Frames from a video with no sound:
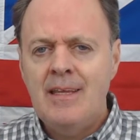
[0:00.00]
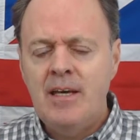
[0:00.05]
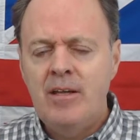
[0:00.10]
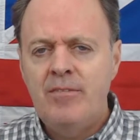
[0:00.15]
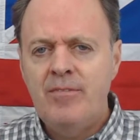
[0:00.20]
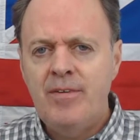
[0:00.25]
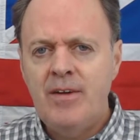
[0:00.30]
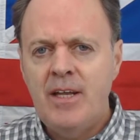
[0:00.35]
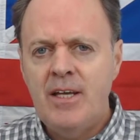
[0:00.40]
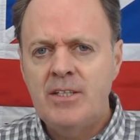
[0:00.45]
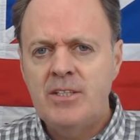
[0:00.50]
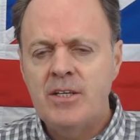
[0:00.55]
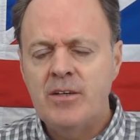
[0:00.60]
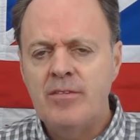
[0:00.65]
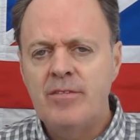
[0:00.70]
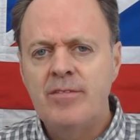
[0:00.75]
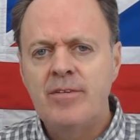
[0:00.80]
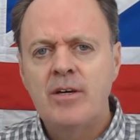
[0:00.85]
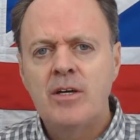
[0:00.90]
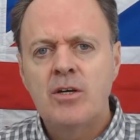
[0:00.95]
The
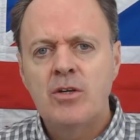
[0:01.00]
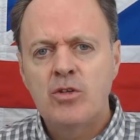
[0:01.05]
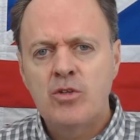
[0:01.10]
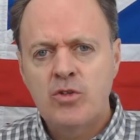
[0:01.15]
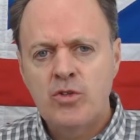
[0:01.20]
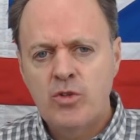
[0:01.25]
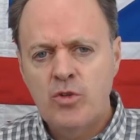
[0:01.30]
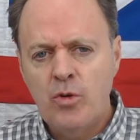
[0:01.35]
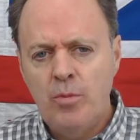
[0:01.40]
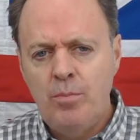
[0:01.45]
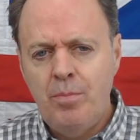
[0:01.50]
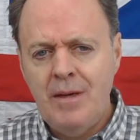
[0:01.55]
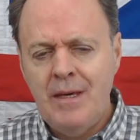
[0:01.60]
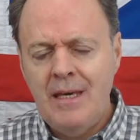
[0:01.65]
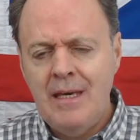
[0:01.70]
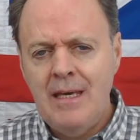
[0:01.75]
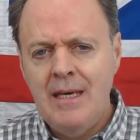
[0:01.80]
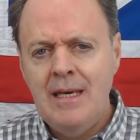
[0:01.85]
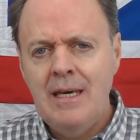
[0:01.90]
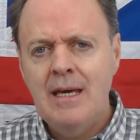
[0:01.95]
infinitive, to
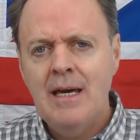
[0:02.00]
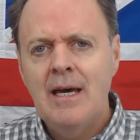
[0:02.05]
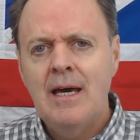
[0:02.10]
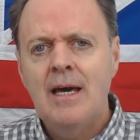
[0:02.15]
be,